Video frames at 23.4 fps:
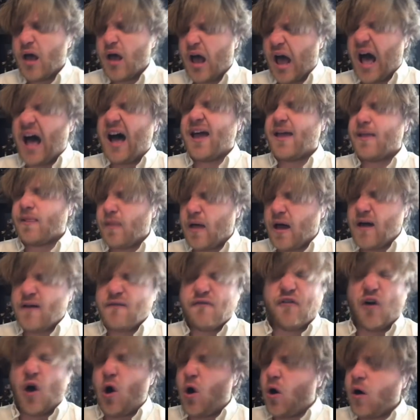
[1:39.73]
I
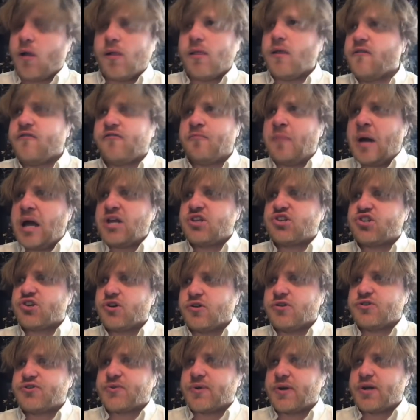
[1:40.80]
love all of my
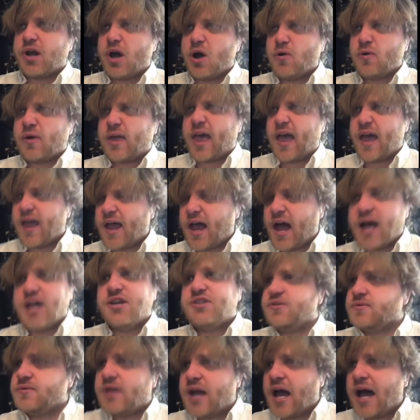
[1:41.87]
children, okay? I
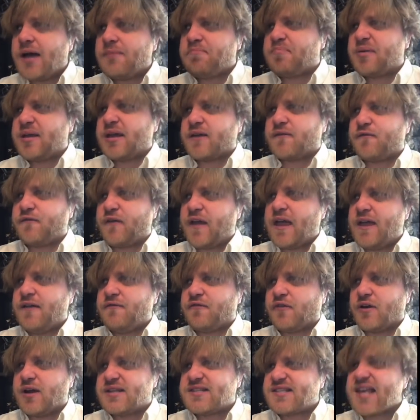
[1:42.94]
do not pick
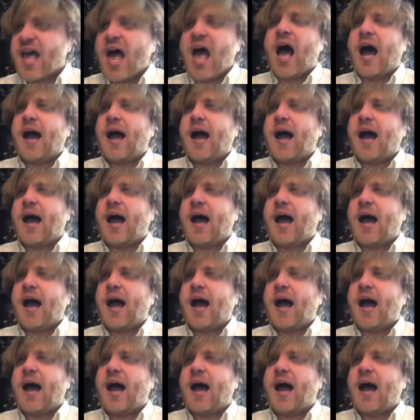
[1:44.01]
favorites.